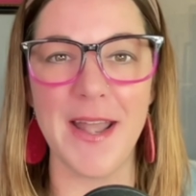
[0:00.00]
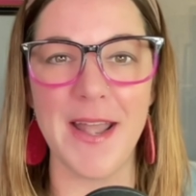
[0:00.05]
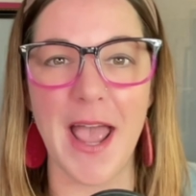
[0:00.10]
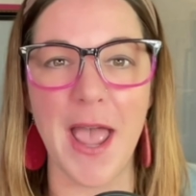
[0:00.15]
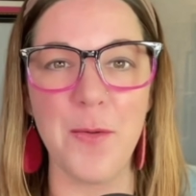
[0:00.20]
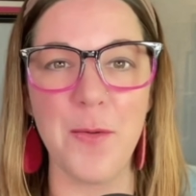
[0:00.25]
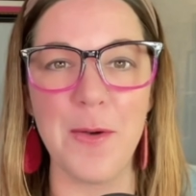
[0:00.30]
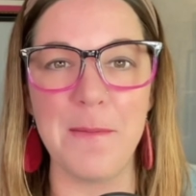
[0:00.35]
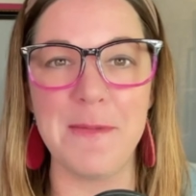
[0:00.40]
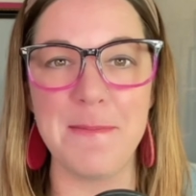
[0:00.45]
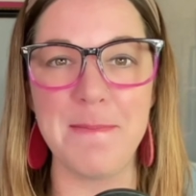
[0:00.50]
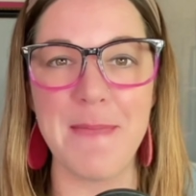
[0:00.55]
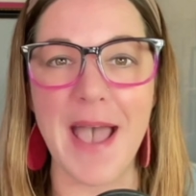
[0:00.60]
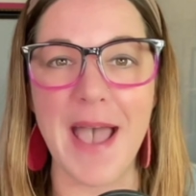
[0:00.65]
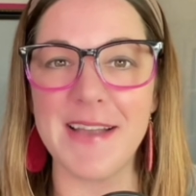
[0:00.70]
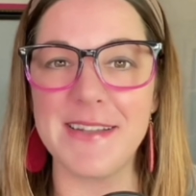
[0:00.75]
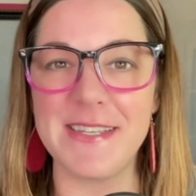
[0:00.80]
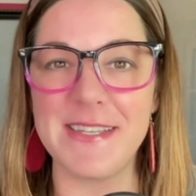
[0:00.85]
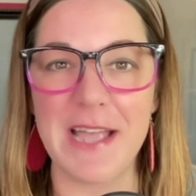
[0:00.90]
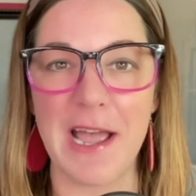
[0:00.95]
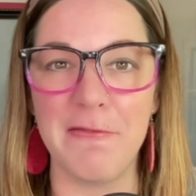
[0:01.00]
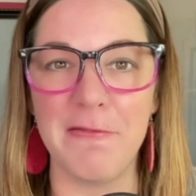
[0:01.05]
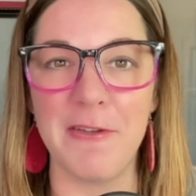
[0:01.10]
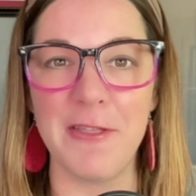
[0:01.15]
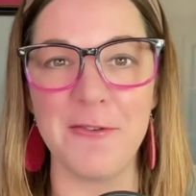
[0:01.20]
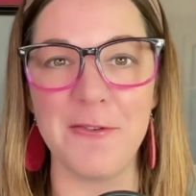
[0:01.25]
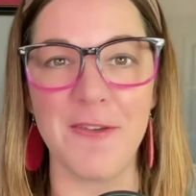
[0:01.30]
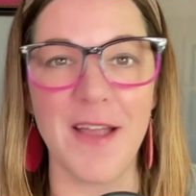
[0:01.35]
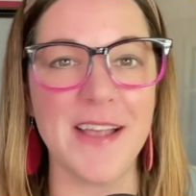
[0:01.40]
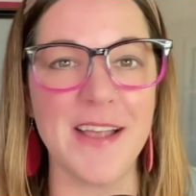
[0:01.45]
I will be back to cover
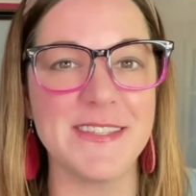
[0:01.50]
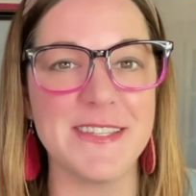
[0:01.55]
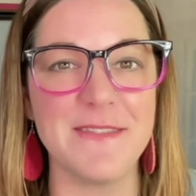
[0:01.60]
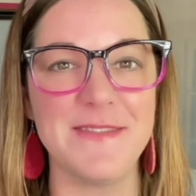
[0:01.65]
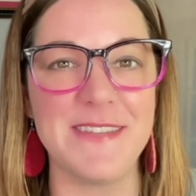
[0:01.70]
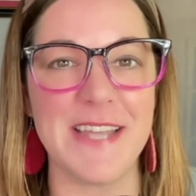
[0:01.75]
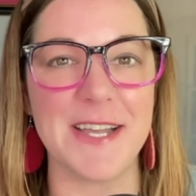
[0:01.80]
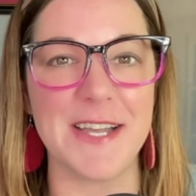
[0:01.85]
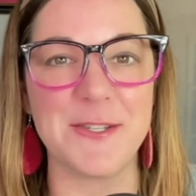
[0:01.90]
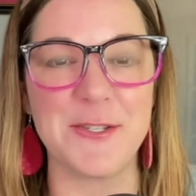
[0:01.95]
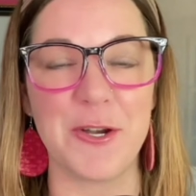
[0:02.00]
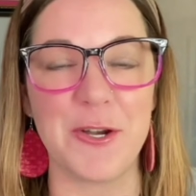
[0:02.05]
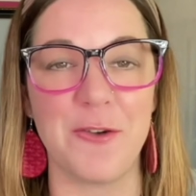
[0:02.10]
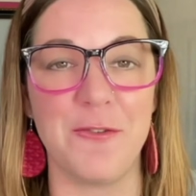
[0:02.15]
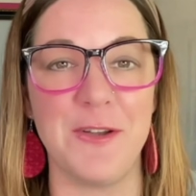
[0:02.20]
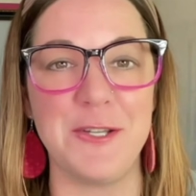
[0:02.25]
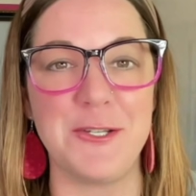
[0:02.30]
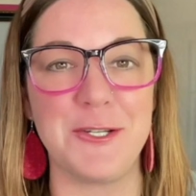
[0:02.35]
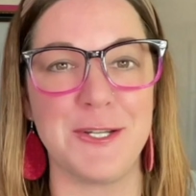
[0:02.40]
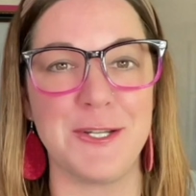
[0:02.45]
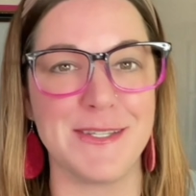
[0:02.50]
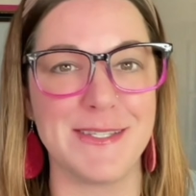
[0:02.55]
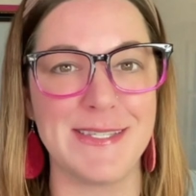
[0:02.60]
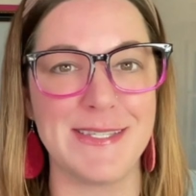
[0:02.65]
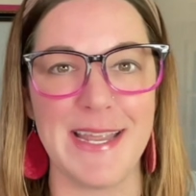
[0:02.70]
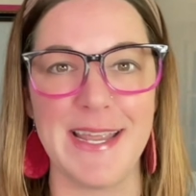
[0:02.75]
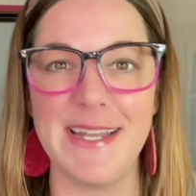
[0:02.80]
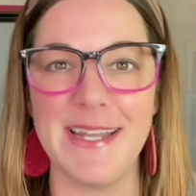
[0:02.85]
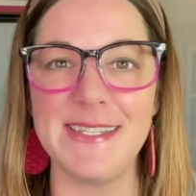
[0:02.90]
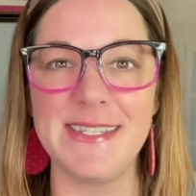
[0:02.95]
the rest of Dexter Original
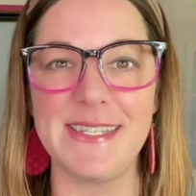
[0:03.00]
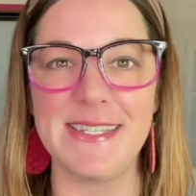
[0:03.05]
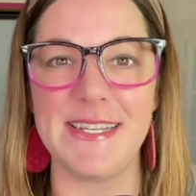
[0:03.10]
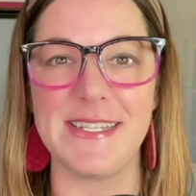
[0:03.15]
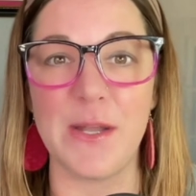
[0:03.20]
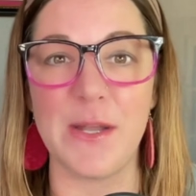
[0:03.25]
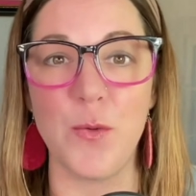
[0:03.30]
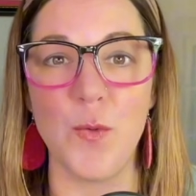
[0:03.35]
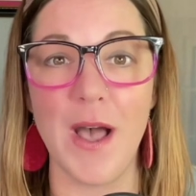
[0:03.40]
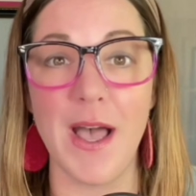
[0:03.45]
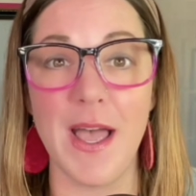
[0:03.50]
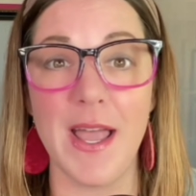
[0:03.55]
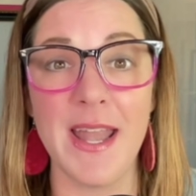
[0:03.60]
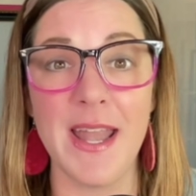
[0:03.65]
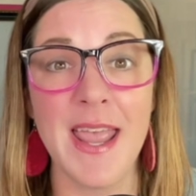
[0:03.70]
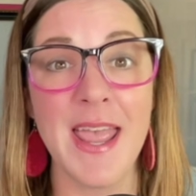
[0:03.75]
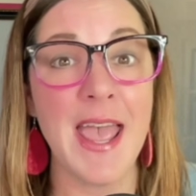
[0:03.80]
Sin Season 1.